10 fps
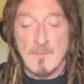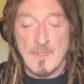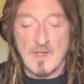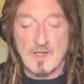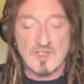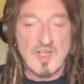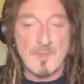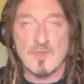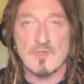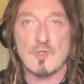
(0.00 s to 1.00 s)
The
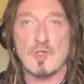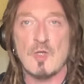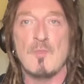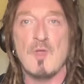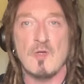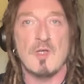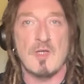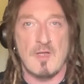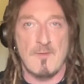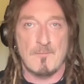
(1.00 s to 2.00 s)
acceptance, the
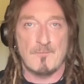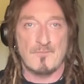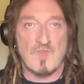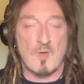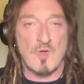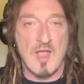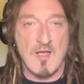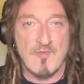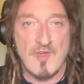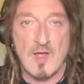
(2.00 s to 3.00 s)
community that we
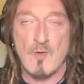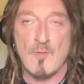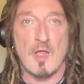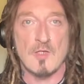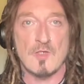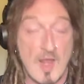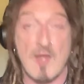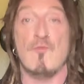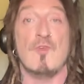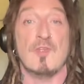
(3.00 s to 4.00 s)
have now is
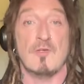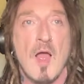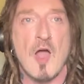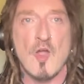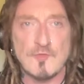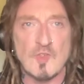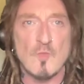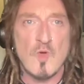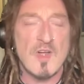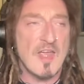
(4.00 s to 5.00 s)
everything. I often
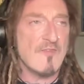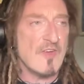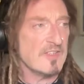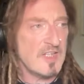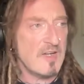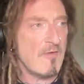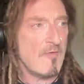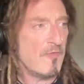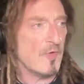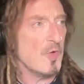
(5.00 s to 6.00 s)
wonder if I did have a
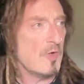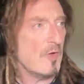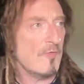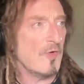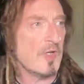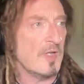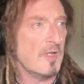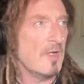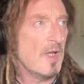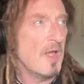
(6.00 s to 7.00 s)
fluke
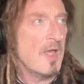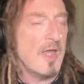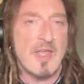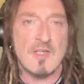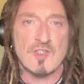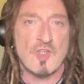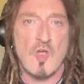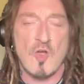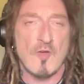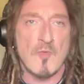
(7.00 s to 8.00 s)
fucking hit
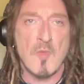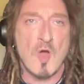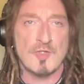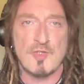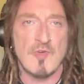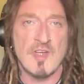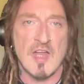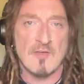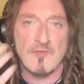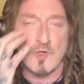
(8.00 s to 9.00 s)
song off a margarine
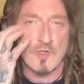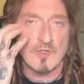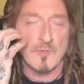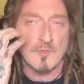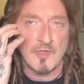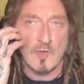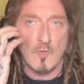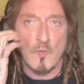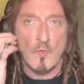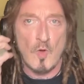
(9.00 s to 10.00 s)
advert or something
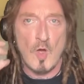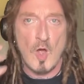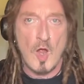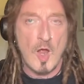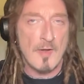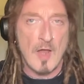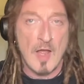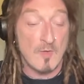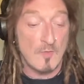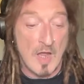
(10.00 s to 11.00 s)

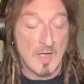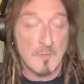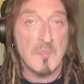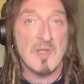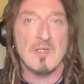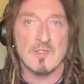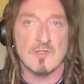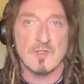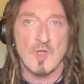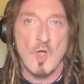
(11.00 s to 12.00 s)
and had millions,